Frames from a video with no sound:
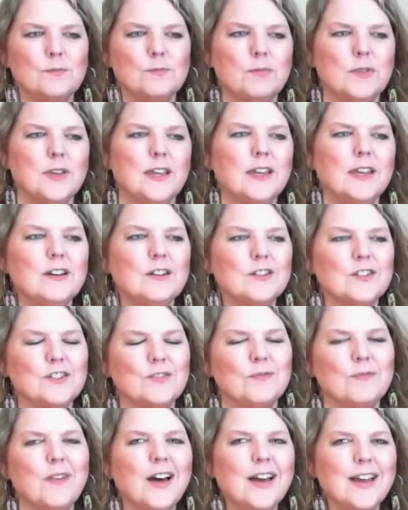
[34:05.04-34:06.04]
beginner's
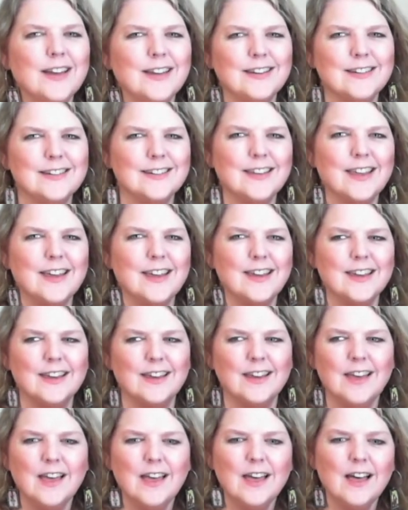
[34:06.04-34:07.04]
mind, like,
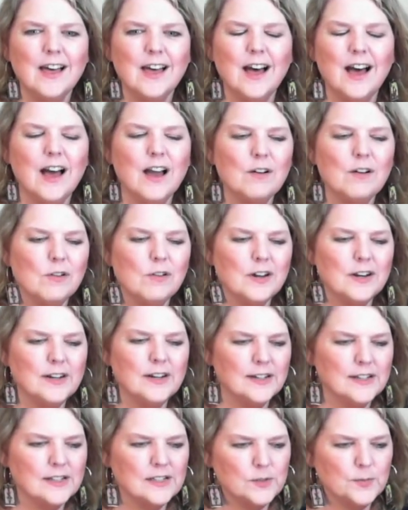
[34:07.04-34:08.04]
I want to
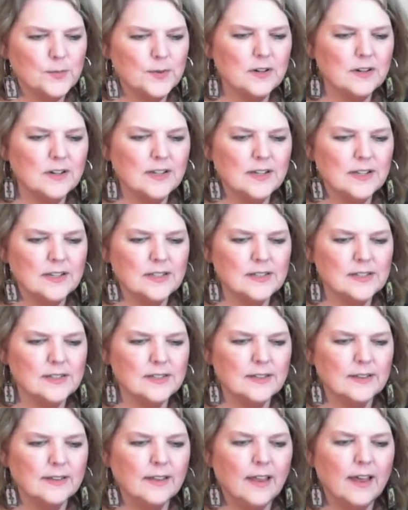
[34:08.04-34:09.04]
experience
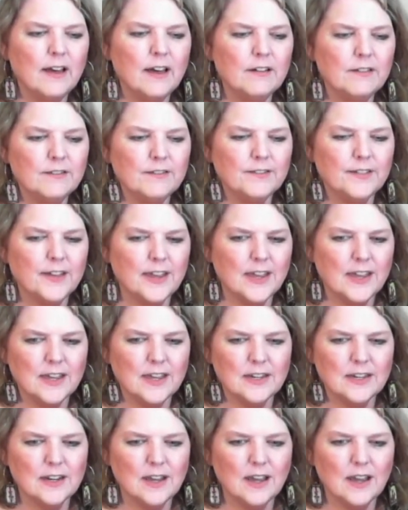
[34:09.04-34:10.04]
love,
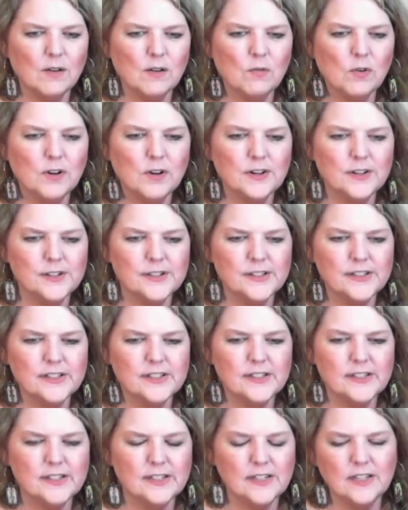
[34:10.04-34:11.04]
and I want to
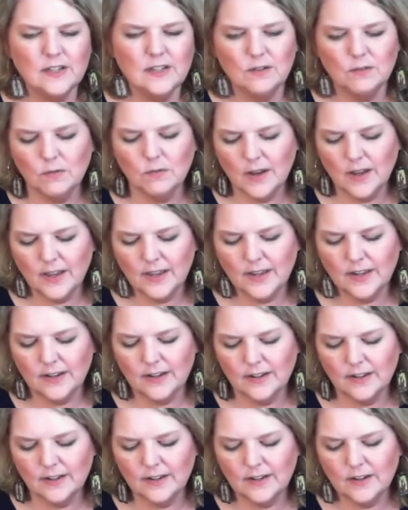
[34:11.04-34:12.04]
see
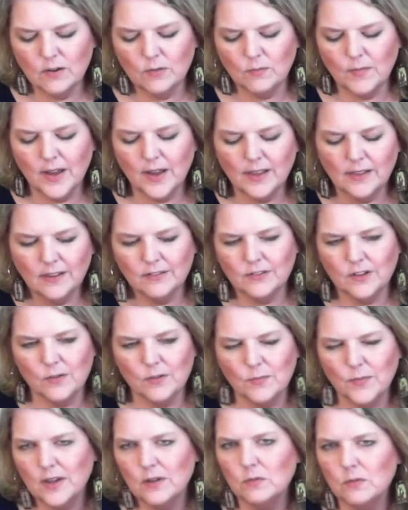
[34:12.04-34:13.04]
what, you know, my love
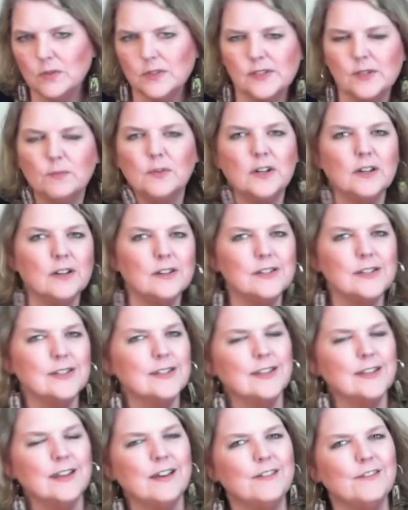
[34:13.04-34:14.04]
combined with someone else's
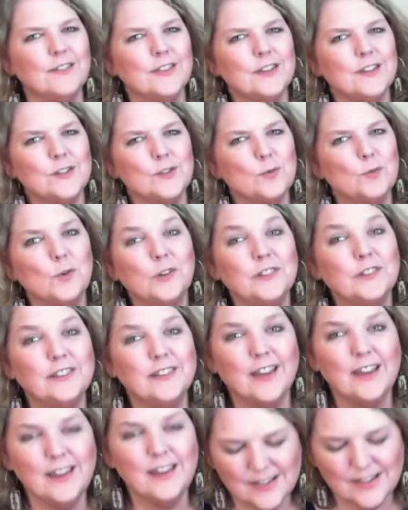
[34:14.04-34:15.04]
love in this world
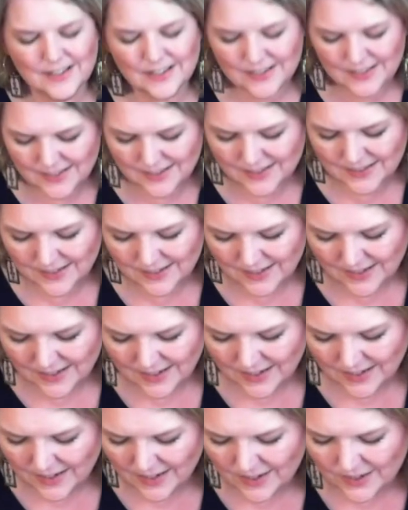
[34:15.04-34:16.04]
does.
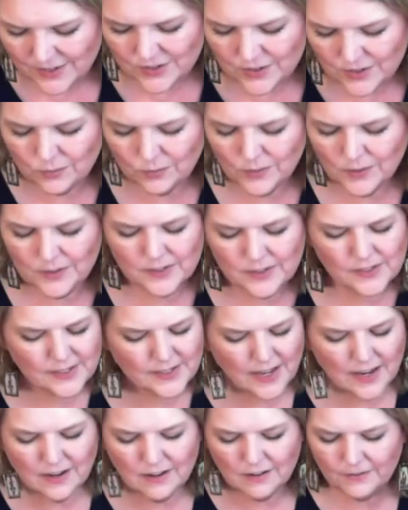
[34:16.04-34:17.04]
There's a real
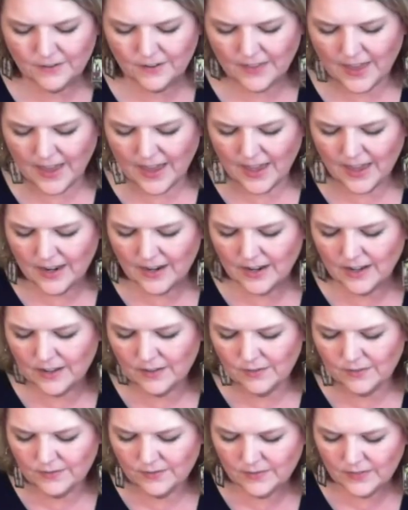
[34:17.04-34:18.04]
desire for that.
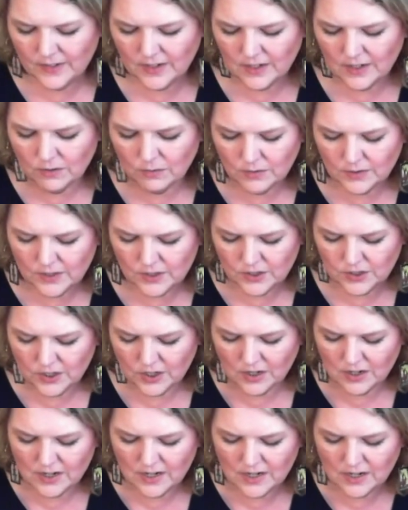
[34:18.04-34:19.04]
And, you know, with the
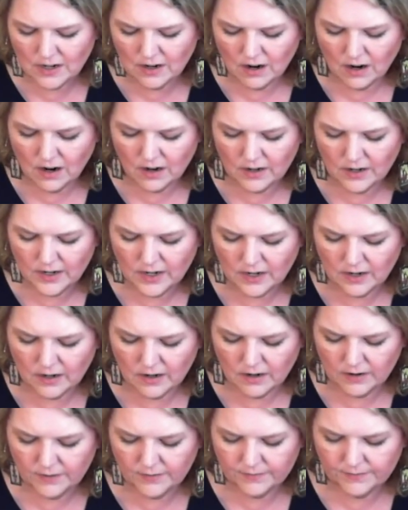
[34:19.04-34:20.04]
Chariot card
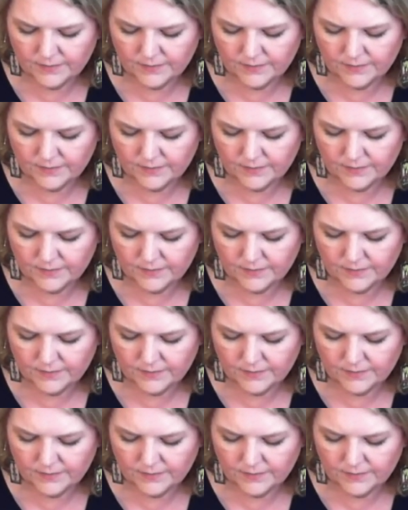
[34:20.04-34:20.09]
here,